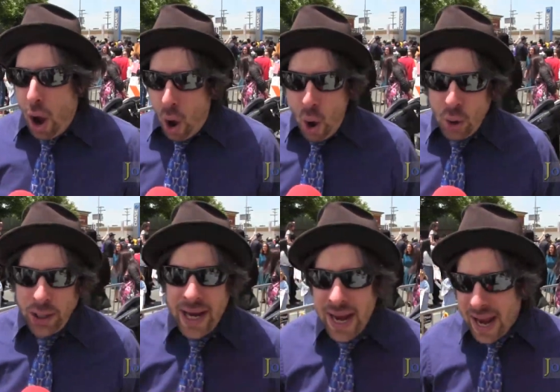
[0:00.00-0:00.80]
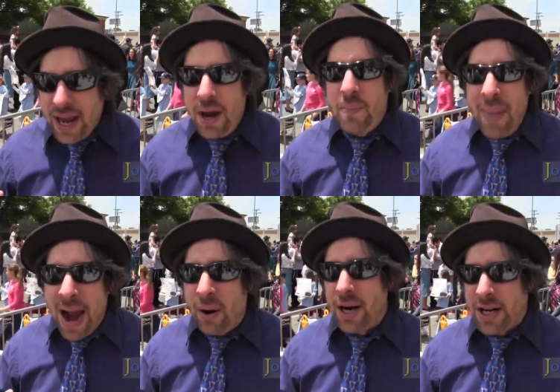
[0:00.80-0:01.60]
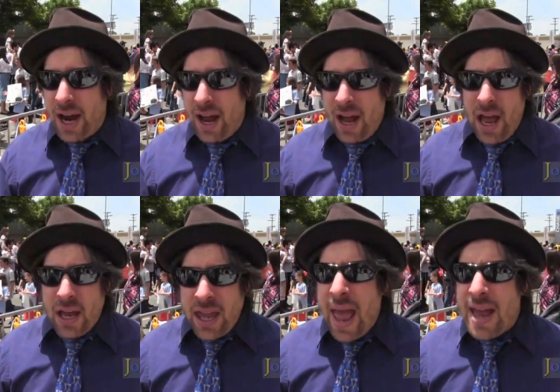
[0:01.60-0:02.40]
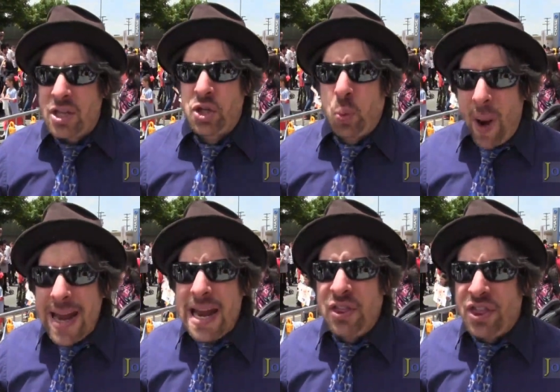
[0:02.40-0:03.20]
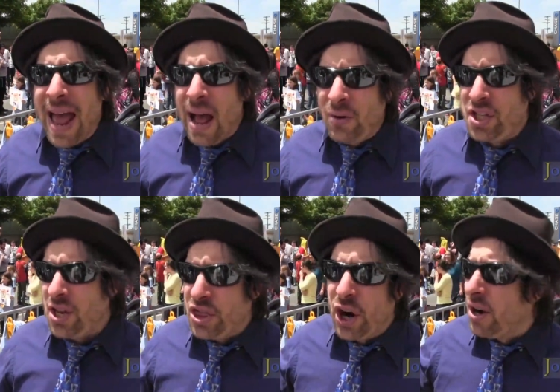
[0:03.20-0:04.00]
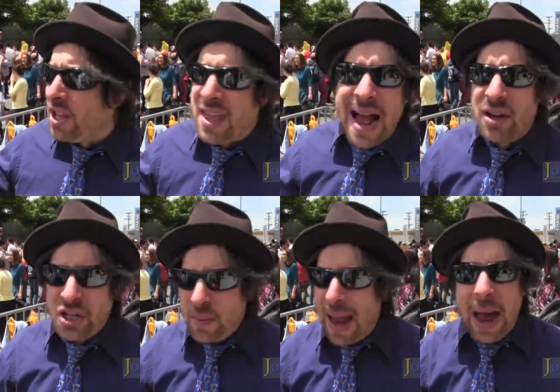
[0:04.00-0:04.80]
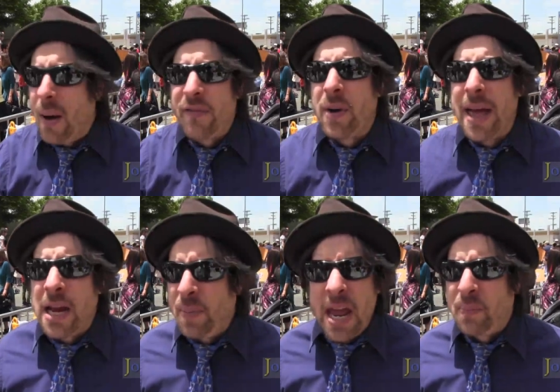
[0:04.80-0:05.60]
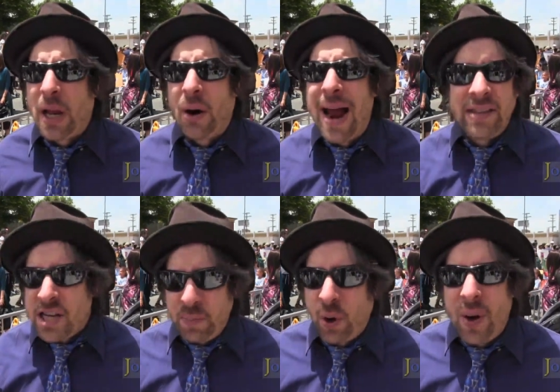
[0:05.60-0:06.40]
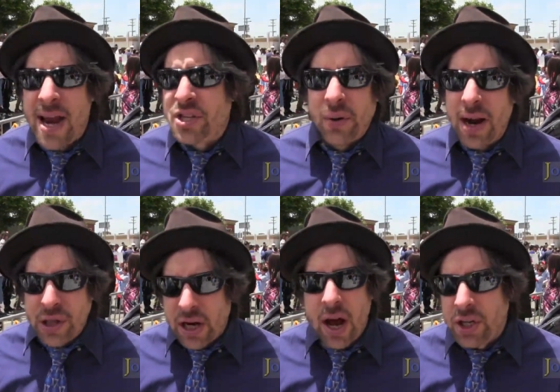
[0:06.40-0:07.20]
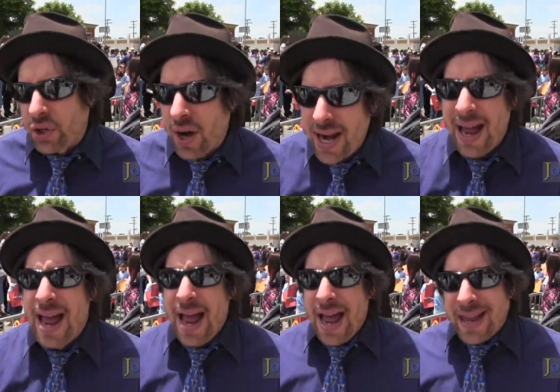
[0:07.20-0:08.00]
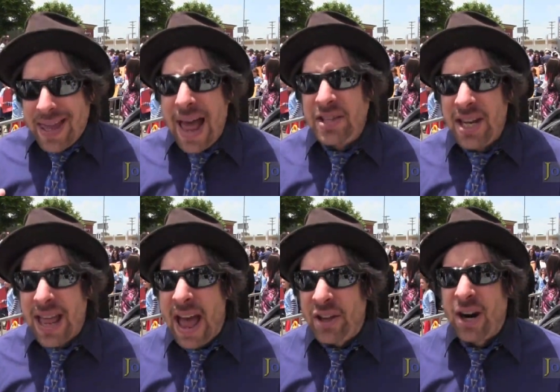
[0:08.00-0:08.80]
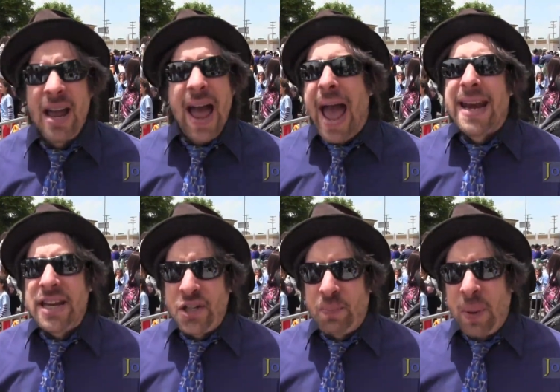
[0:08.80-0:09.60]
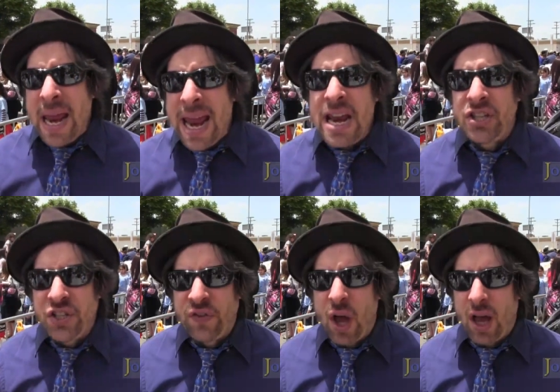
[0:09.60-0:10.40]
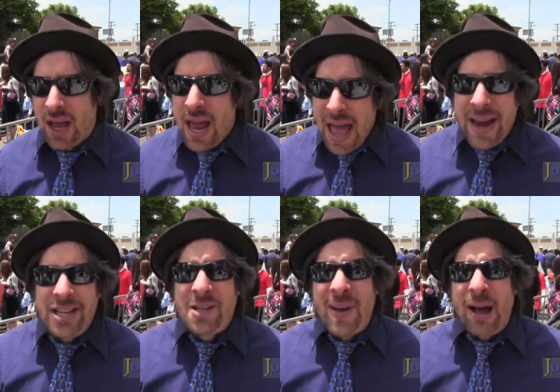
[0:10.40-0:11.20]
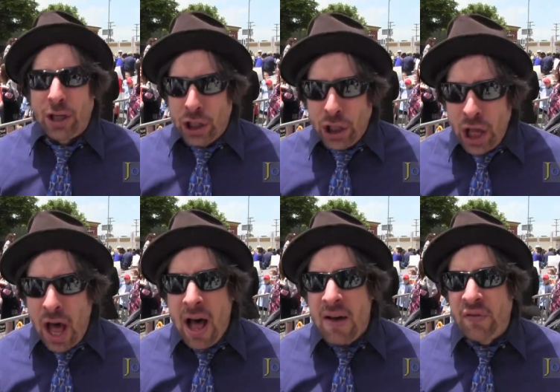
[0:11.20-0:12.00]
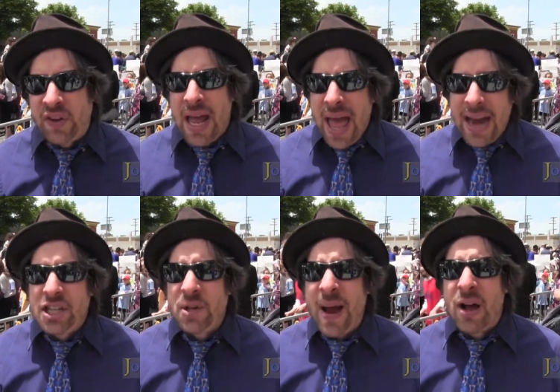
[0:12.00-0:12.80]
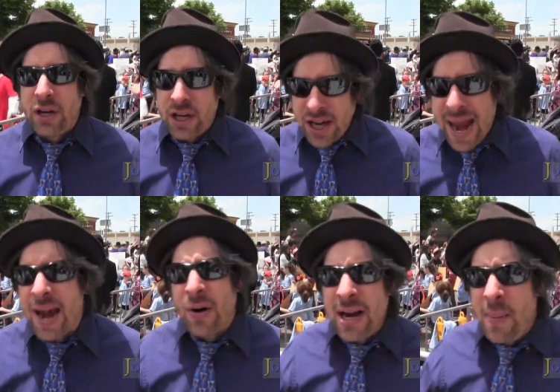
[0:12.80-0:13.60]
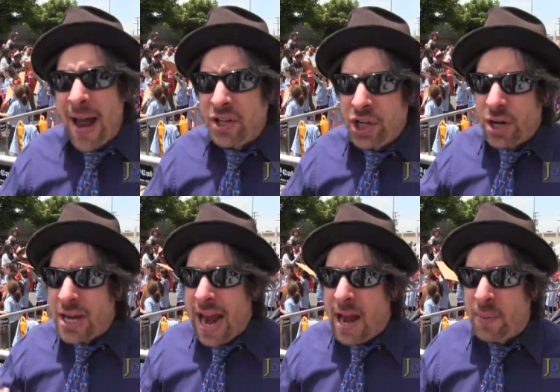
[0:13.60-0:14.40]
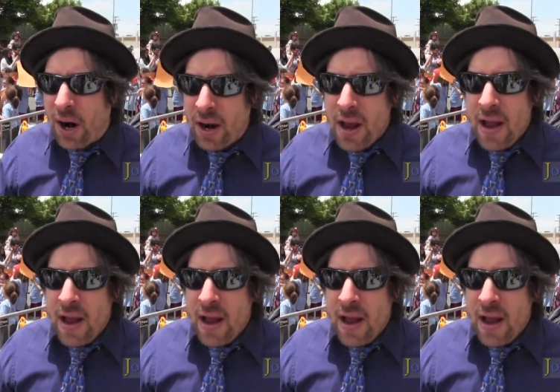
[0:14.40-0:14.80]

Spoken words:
Only in America can 20,000, 30,000, however many people are at these parades around the country, get together, and it's peaceful, and it's about love, and it's about caring about your neighbor.